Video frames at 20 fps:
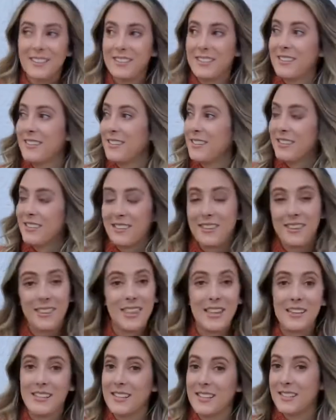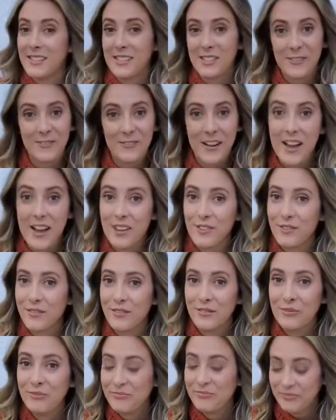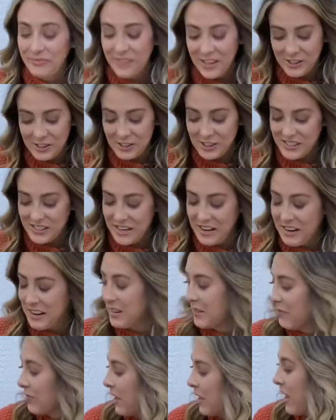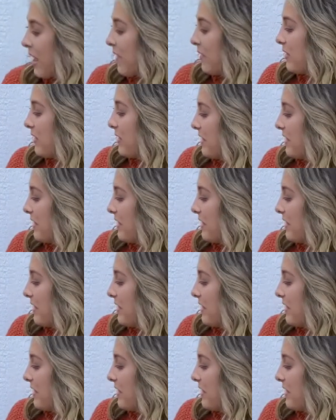they didn't survive. They just didn't. These